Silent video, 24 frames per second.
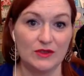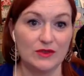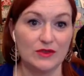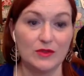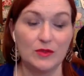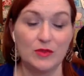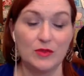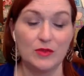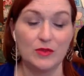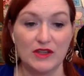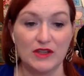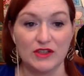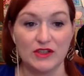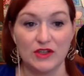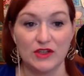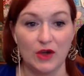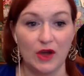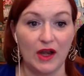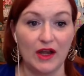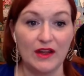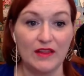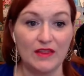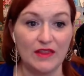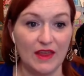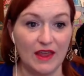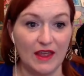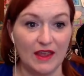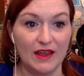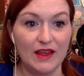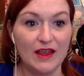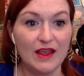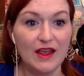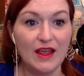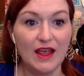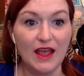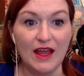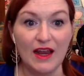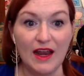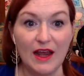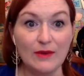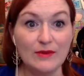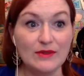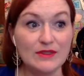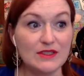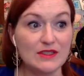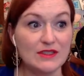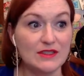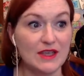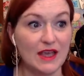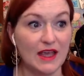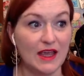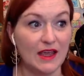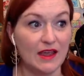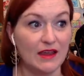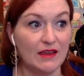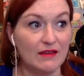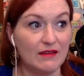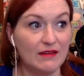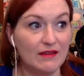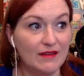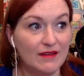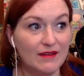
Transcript: depression or anything. And I was just saying,